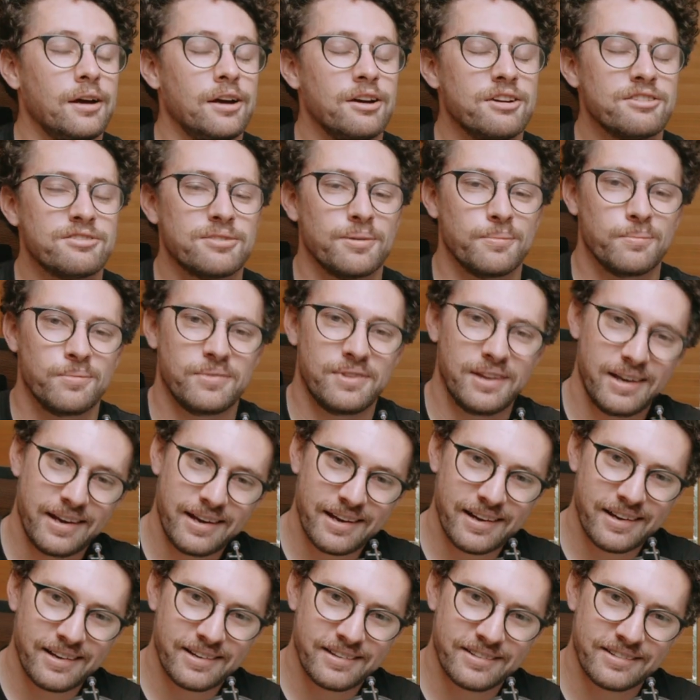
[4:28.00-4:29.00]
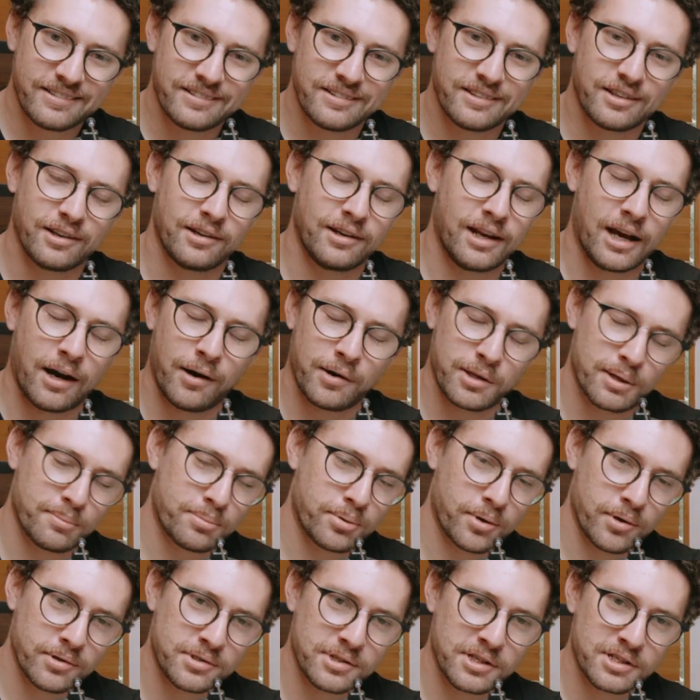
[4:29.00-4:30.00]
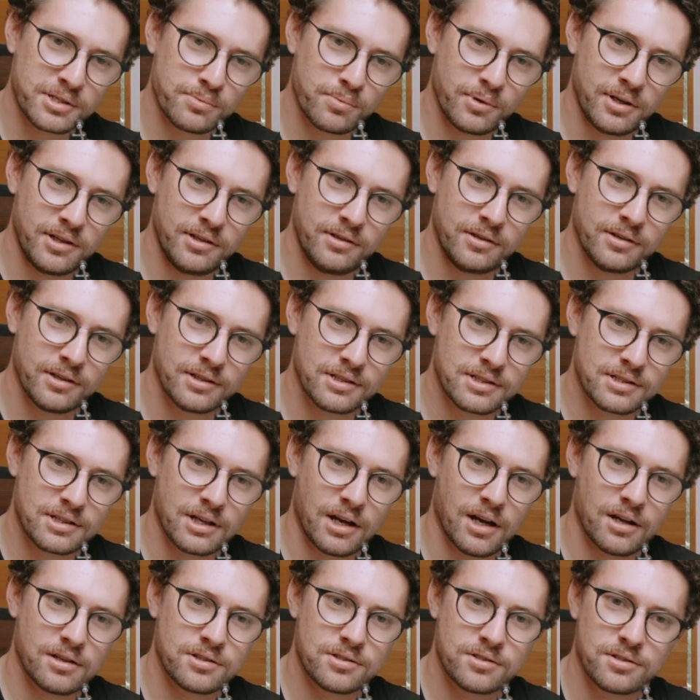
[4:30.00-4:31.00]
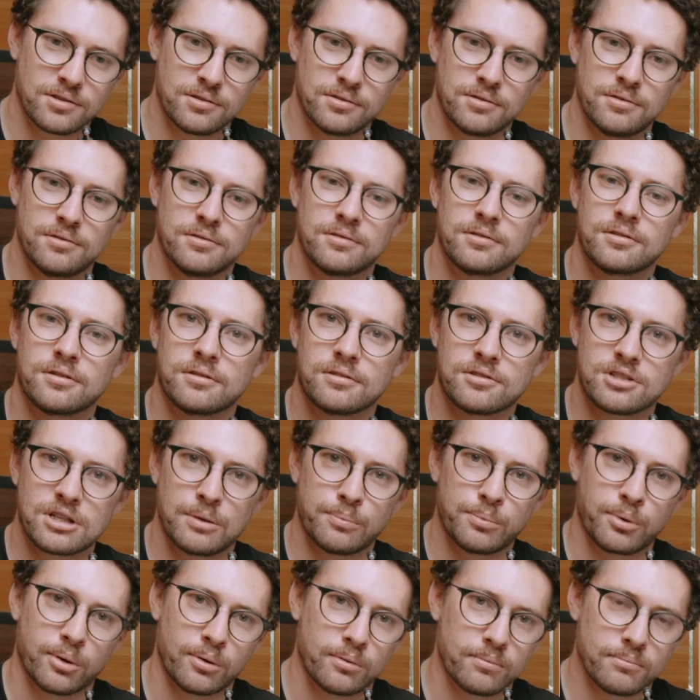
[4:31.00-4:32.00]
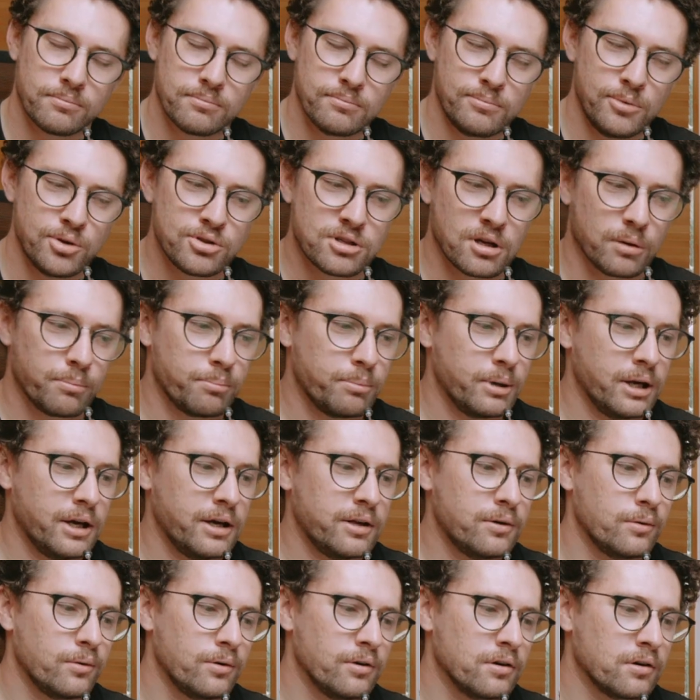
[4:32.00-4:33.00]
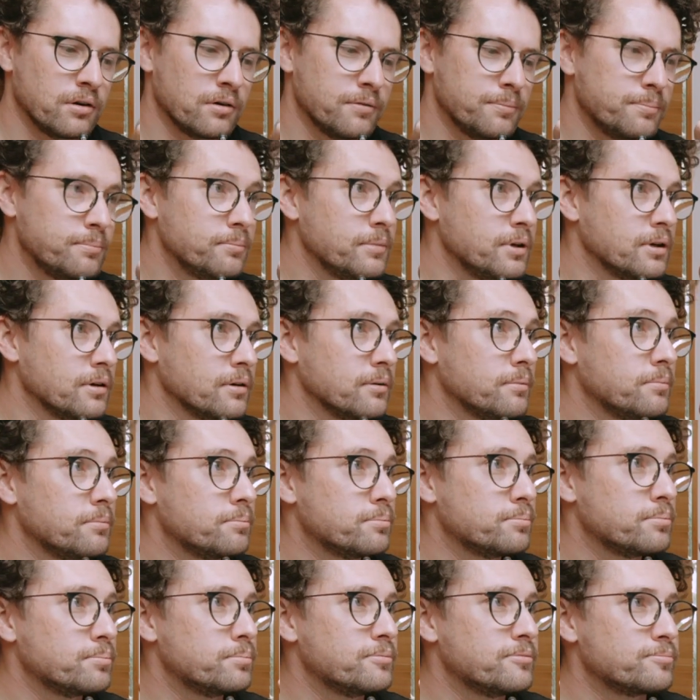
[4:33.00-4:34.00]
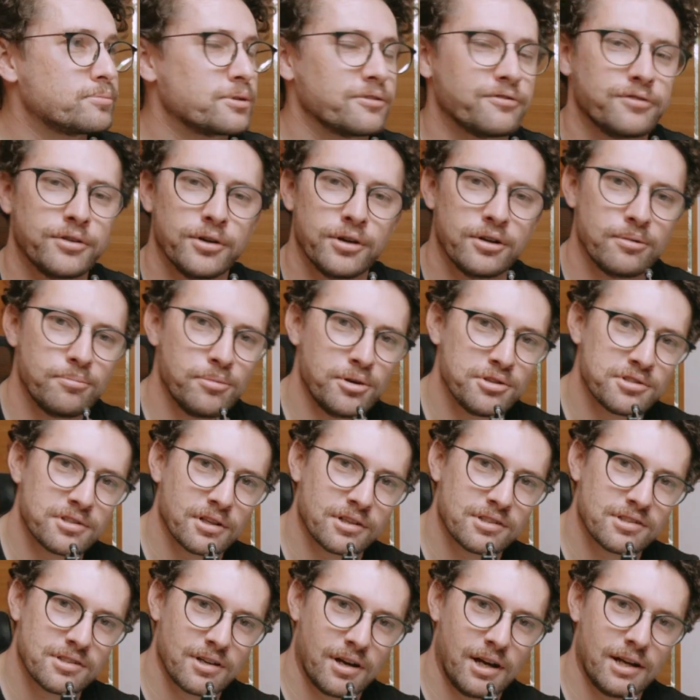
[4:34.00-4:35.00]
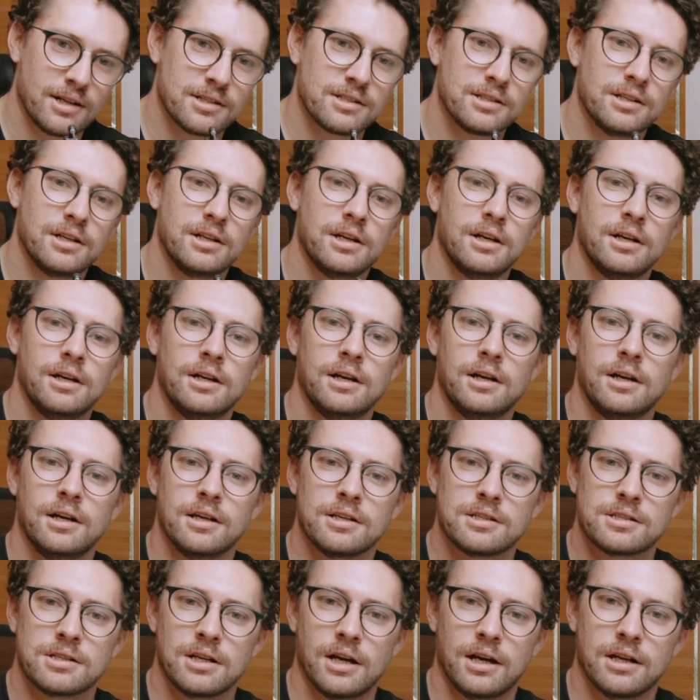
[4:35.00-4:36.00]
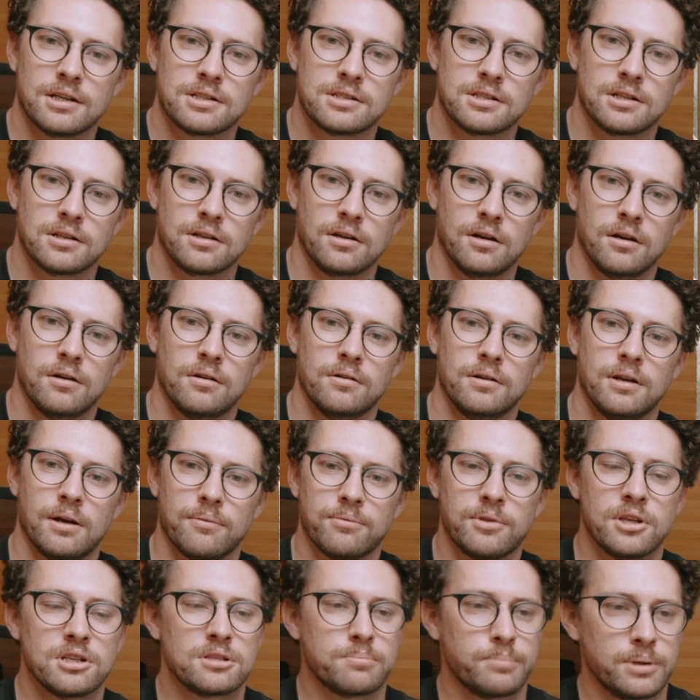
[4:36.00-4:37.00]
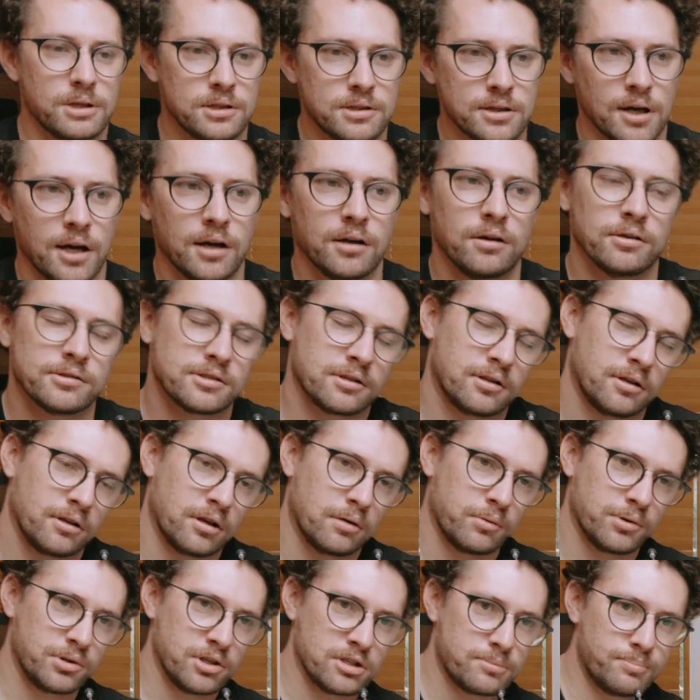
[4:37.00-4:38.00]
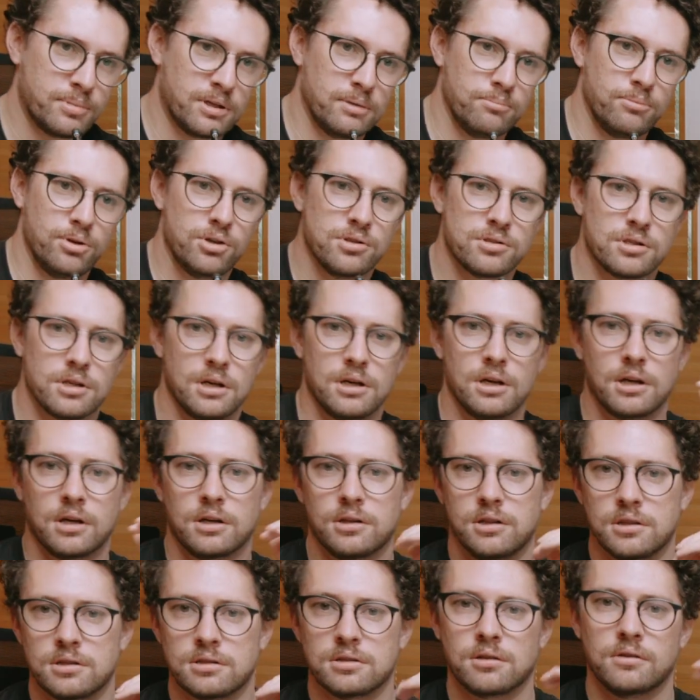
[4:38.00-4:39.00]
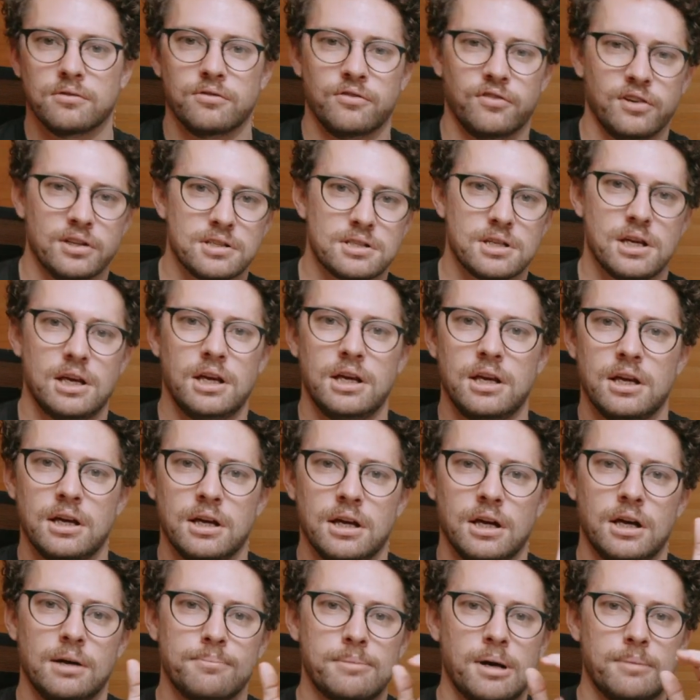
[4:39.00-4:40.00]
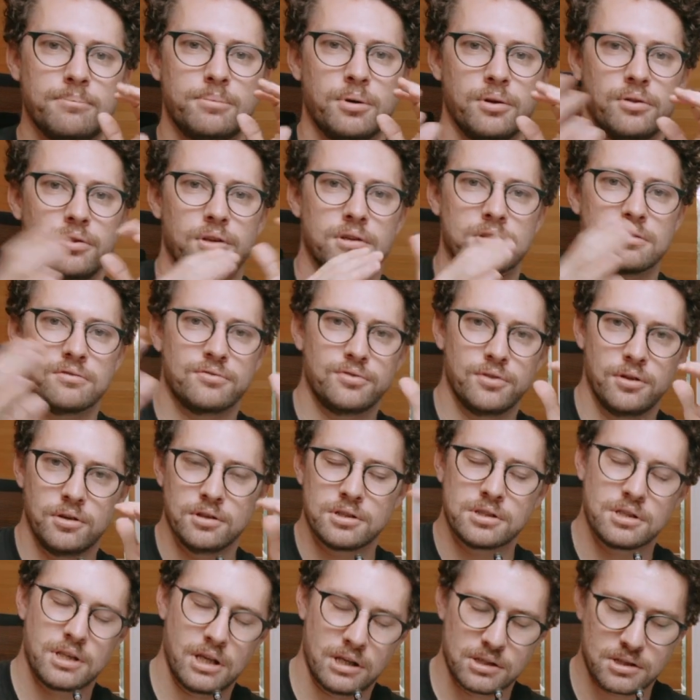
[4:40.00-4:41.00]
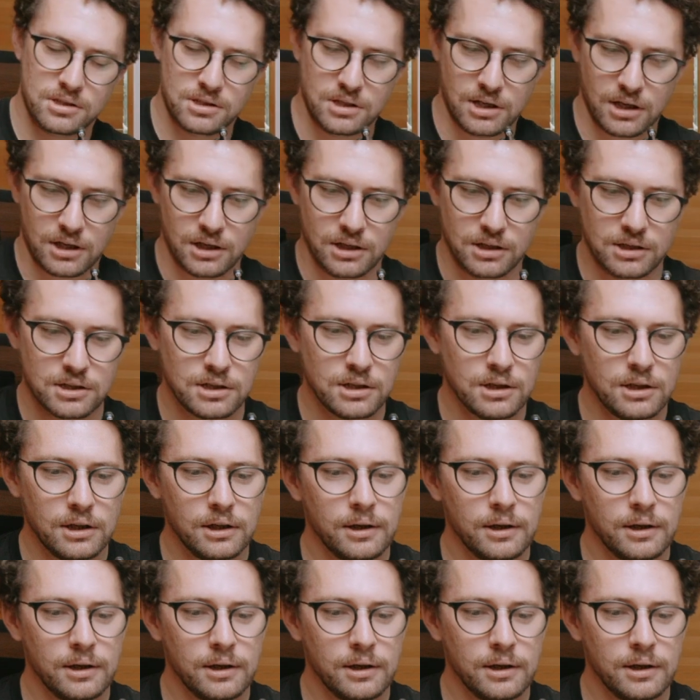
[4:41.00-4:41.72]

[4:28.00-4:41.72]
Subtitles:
From there, you're now at the process where you can start to jump on Music Bed or your preferred music site, start to go, yep, this bit of dialogue is going to go with this bit of music, this fits here, I might put this first, this second.